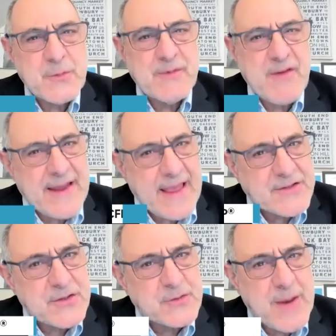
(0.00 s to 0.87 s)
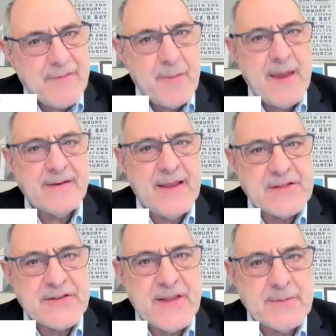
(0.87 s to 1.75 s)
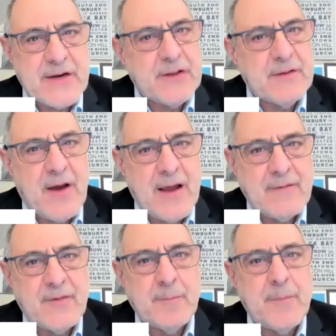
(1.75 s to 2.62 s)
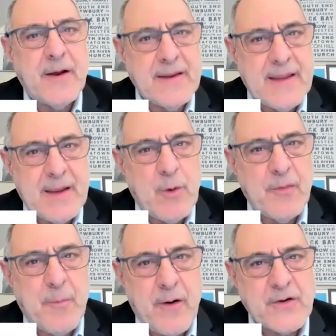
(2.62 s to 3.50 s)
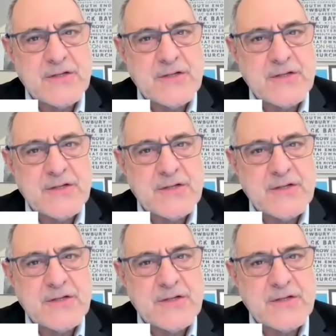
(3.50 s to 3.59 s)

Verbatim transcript: We've got answers. We have the man to answer them, Jeffrey Levine from Buckingham Wealth Partners.